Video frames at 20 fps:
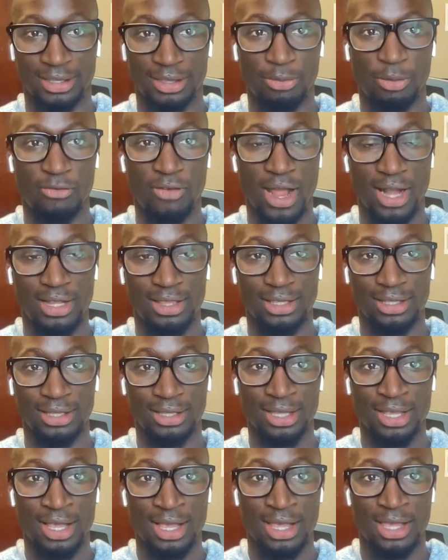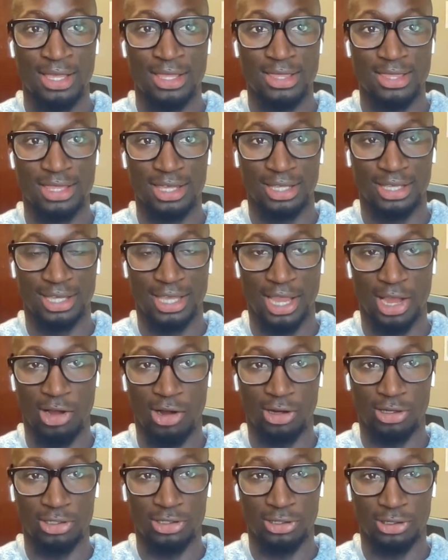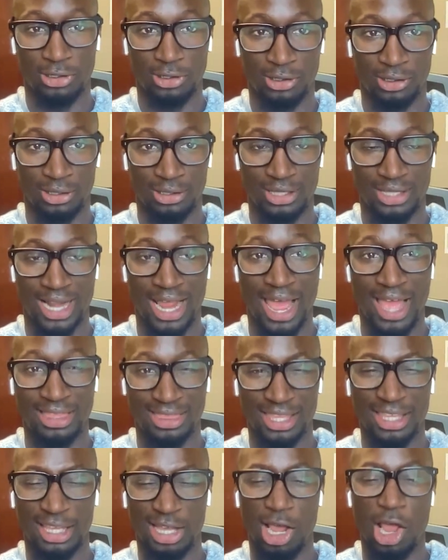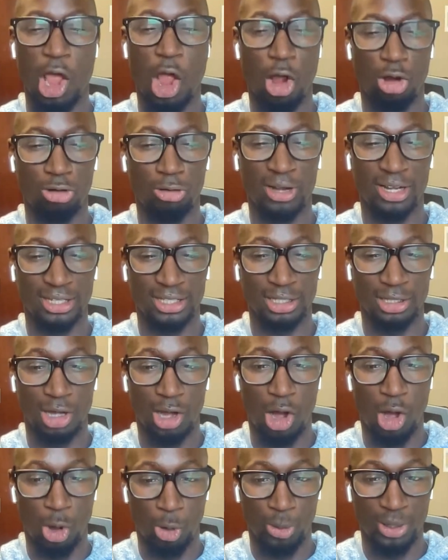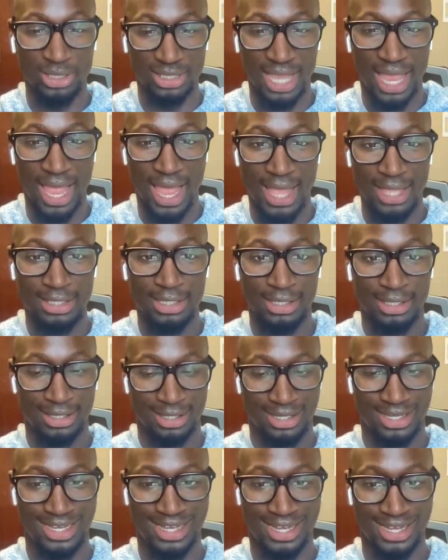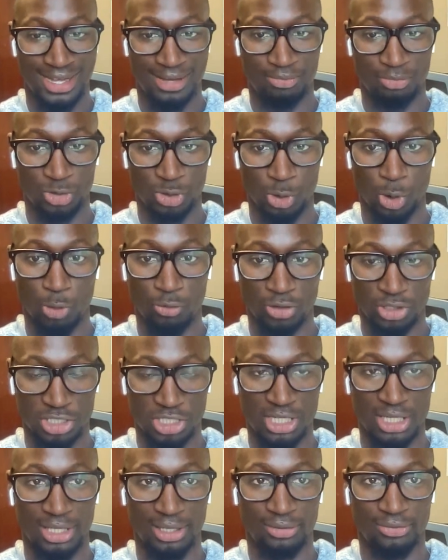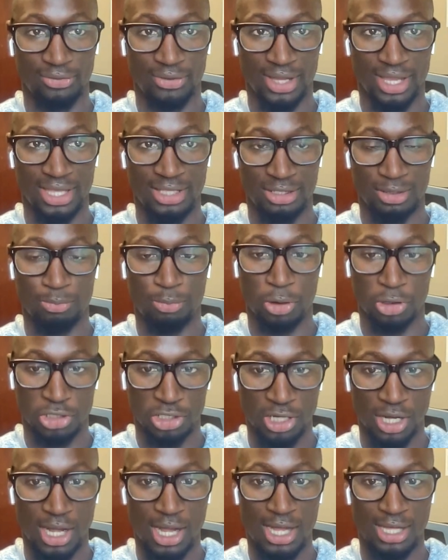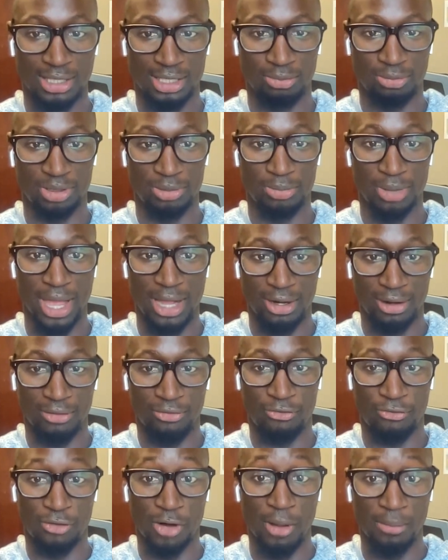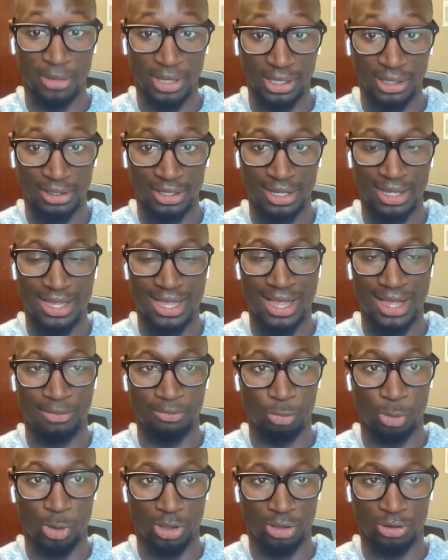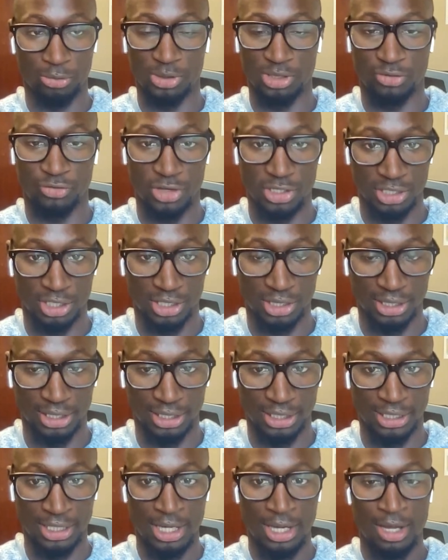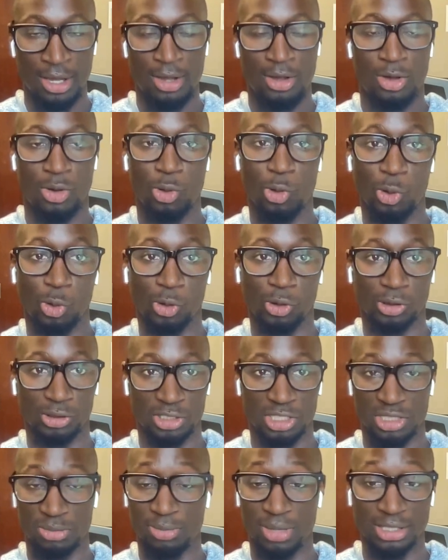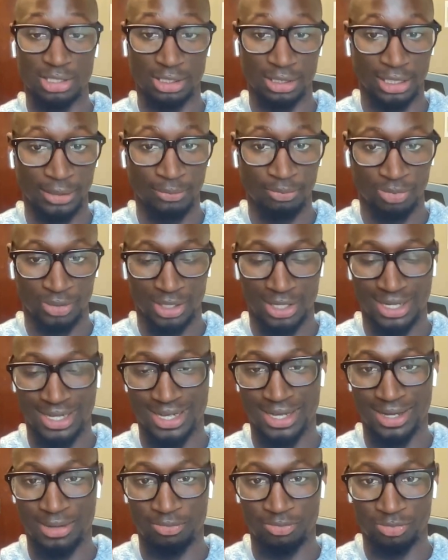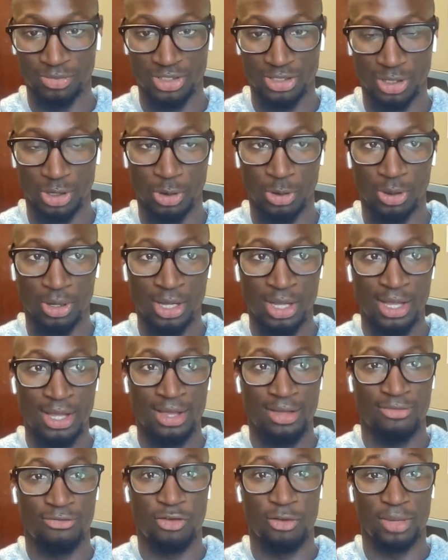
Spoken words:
provided the character that I think I already always had to overachieve and to push on and be better from it, whether it was physically or just mentally. So For